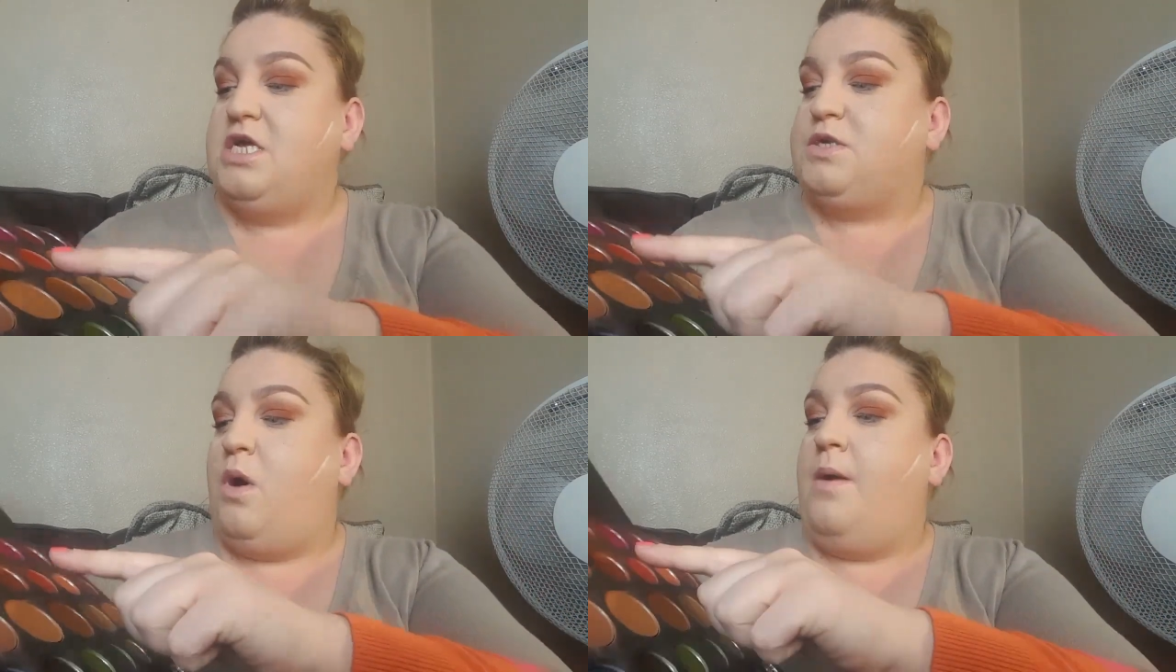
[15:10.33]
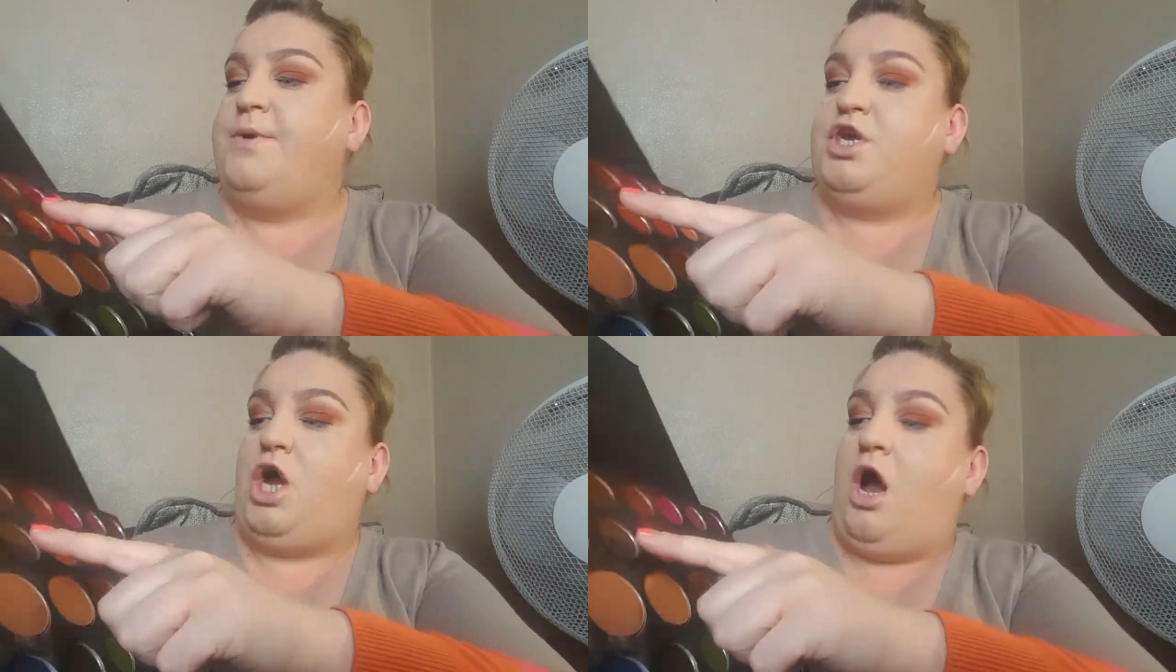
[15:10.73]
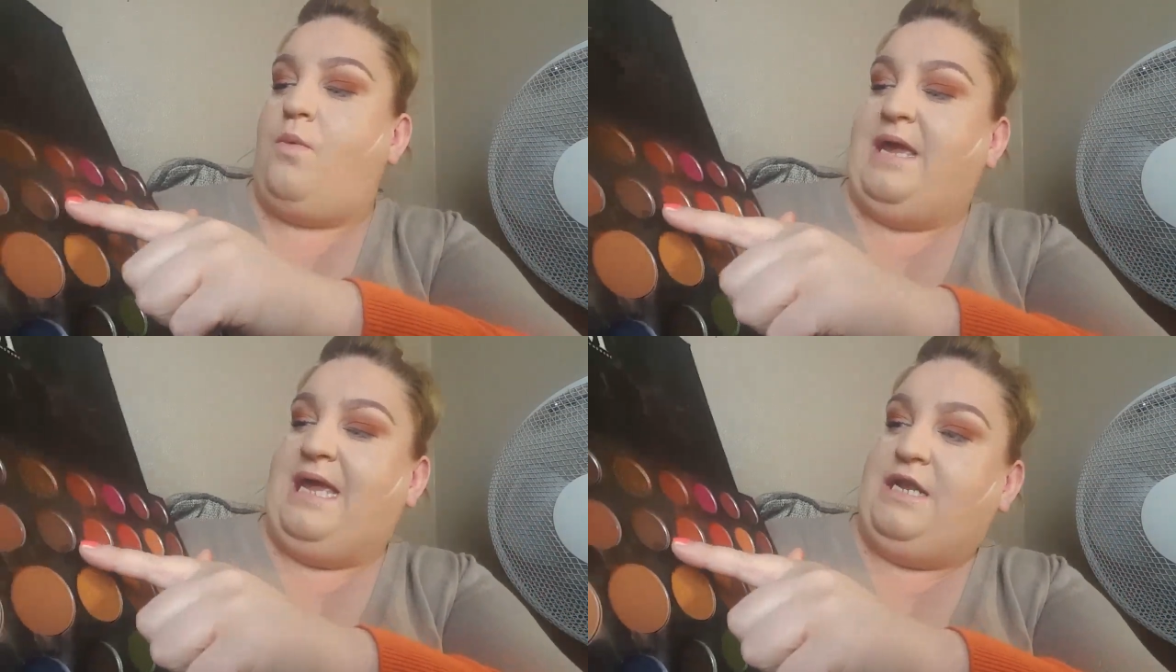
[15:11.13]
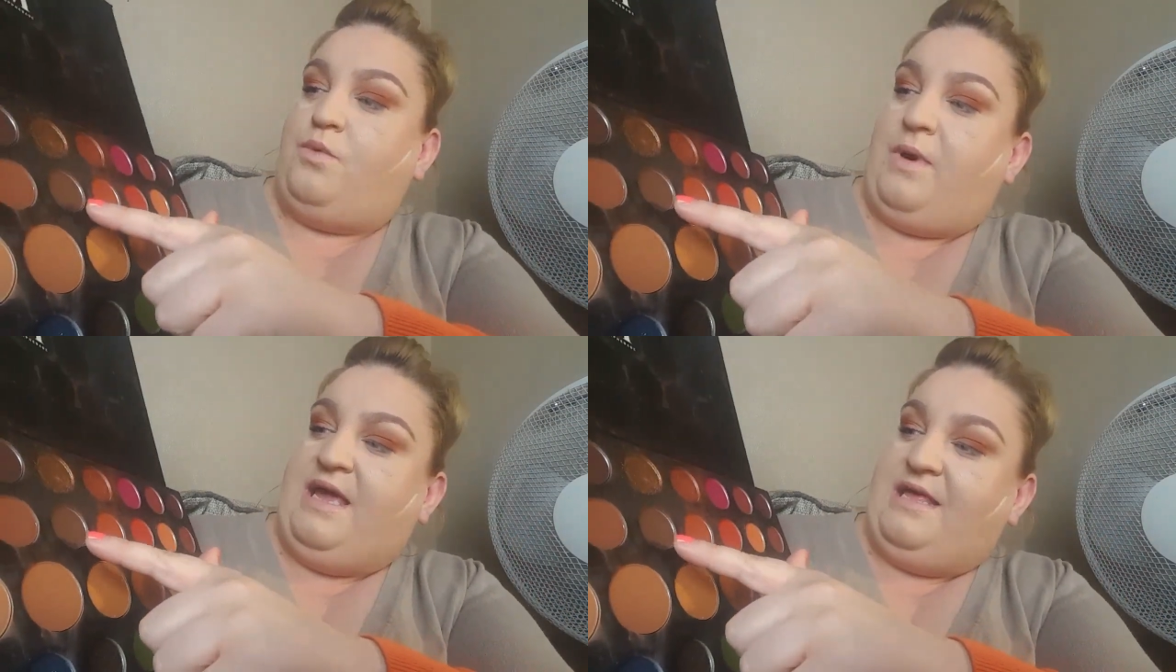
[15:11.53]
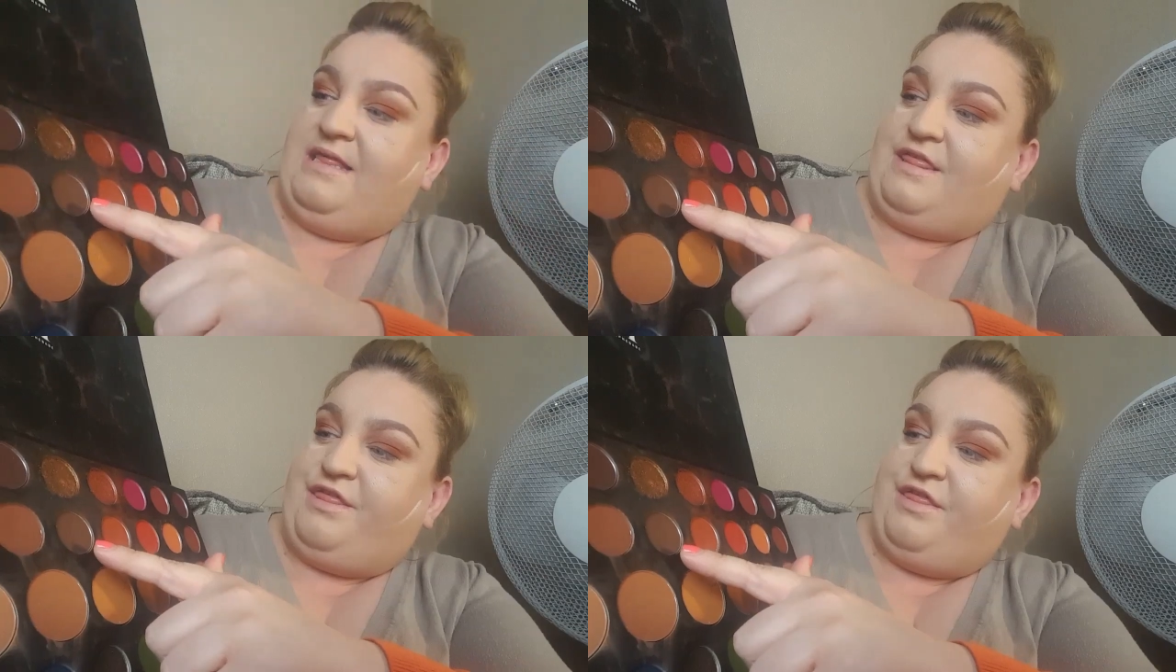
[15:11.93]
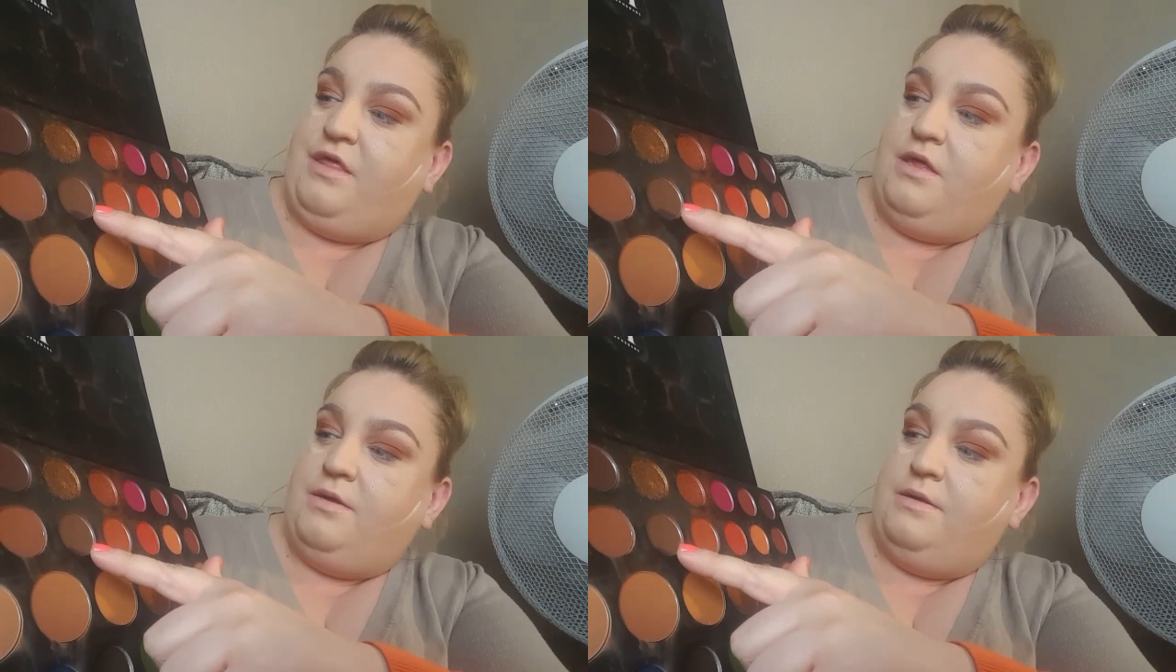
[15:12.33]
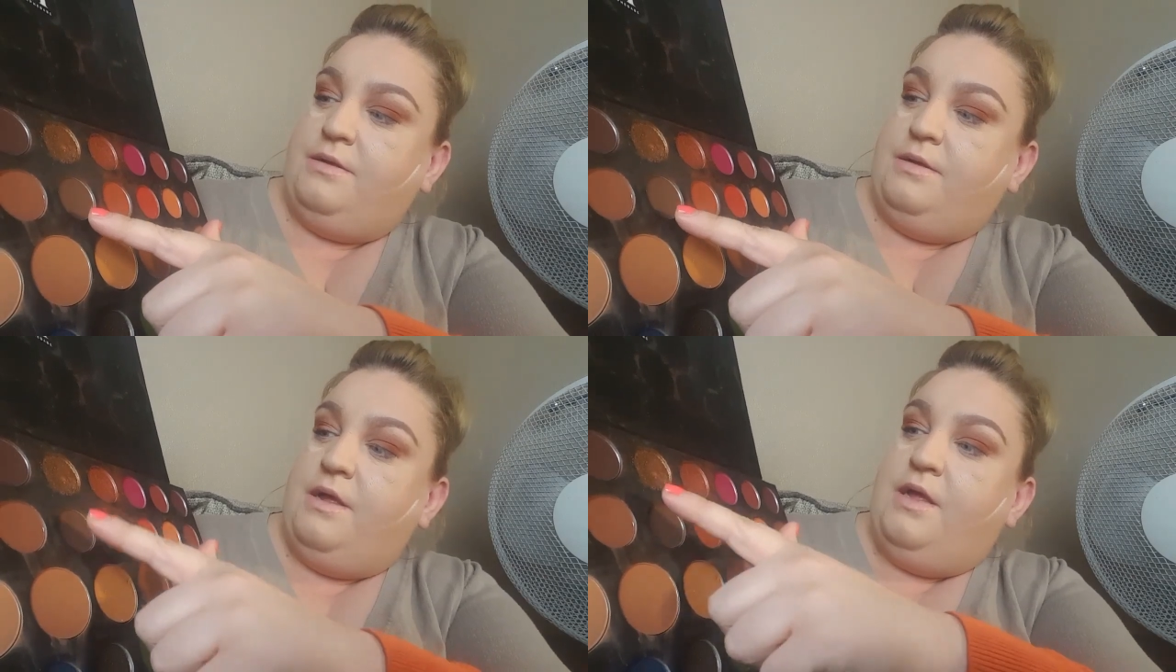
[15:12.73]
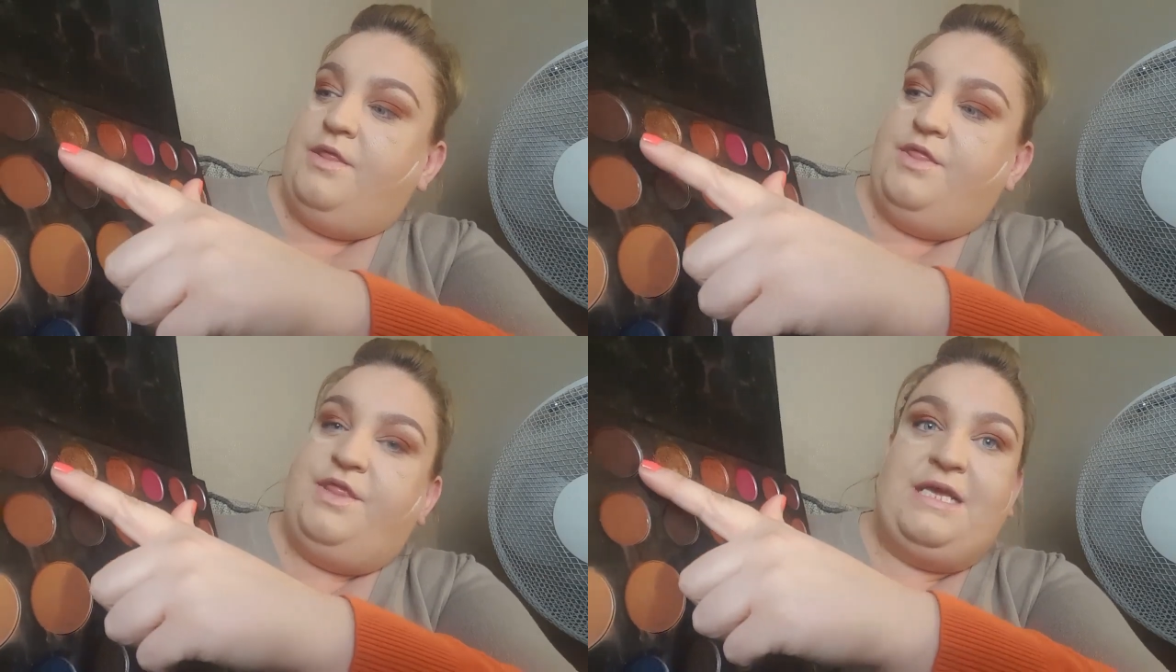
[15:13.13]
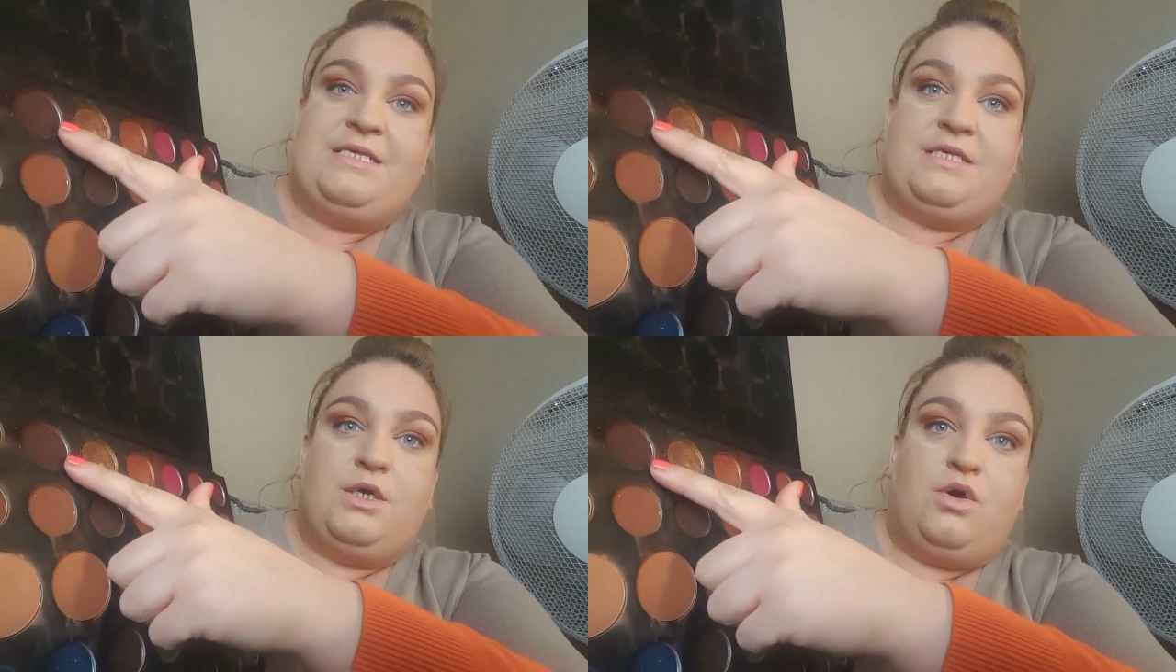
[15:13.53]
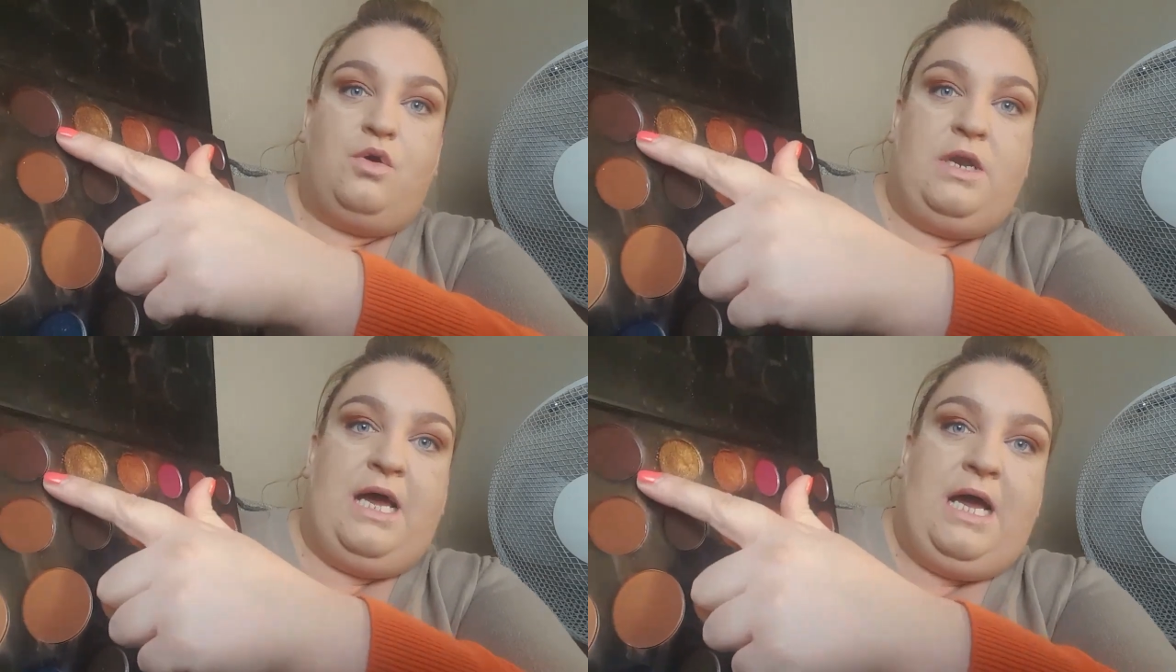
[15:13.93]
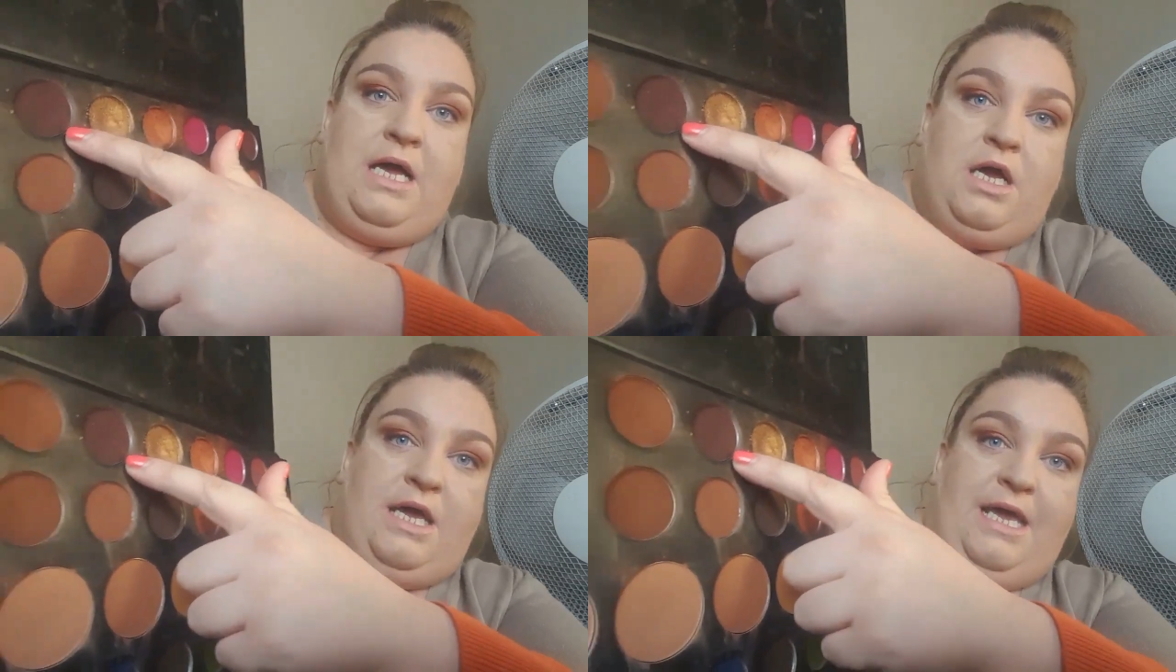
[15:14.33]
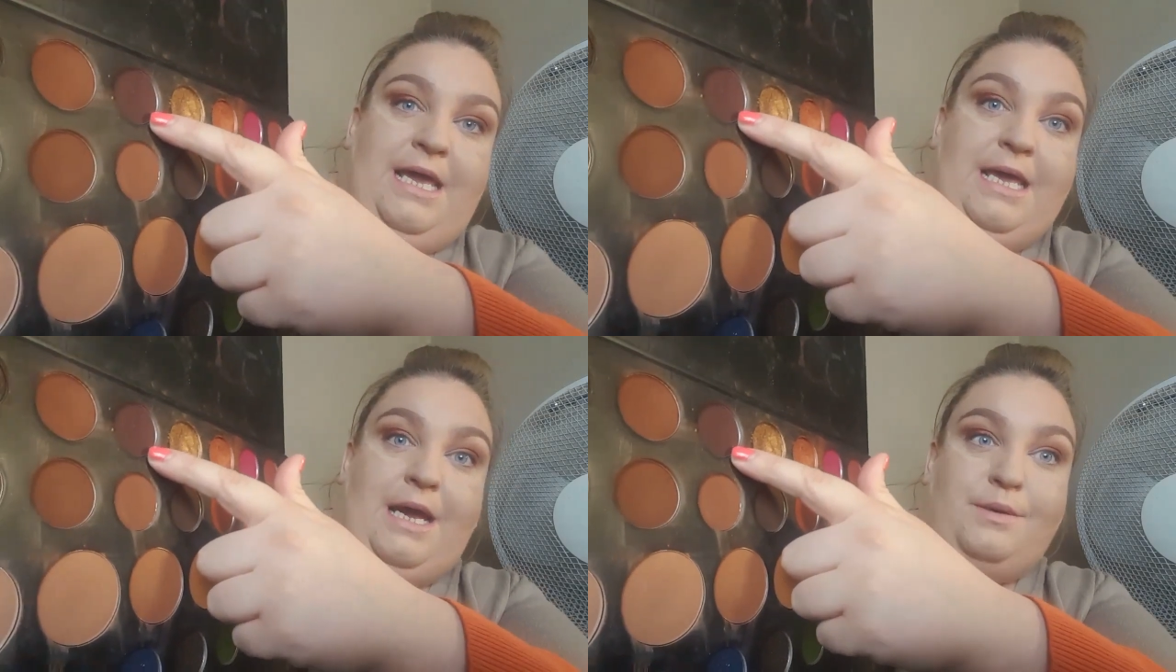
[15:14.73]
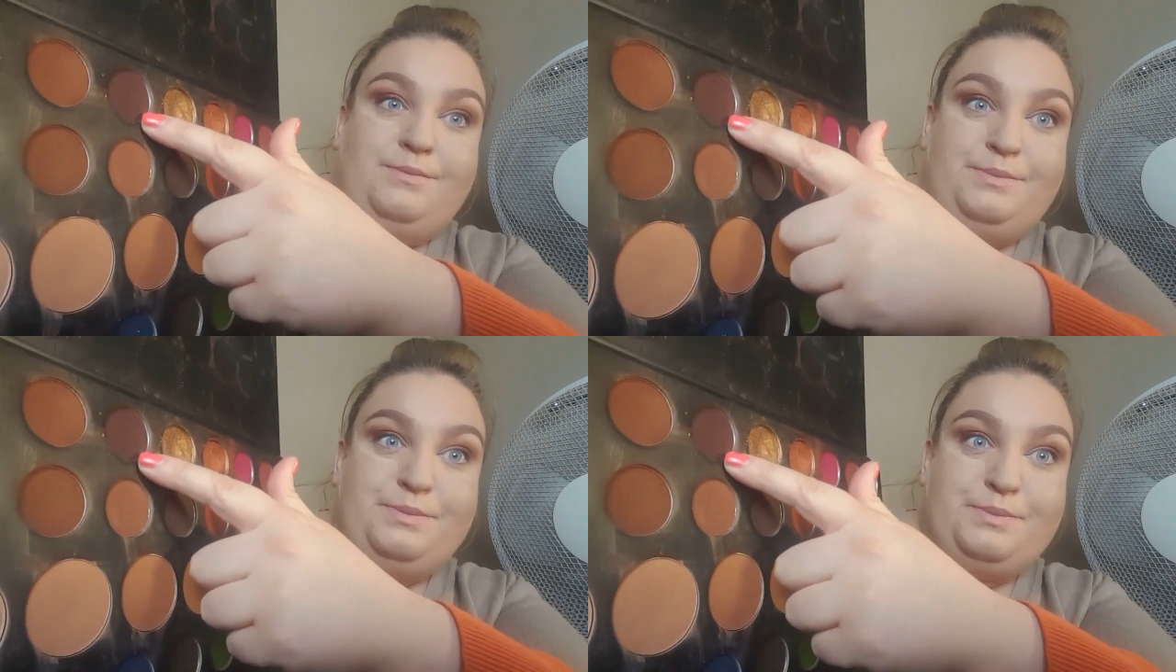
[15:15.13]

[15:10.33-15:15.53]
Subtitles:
So I'm going to go in with this colour here.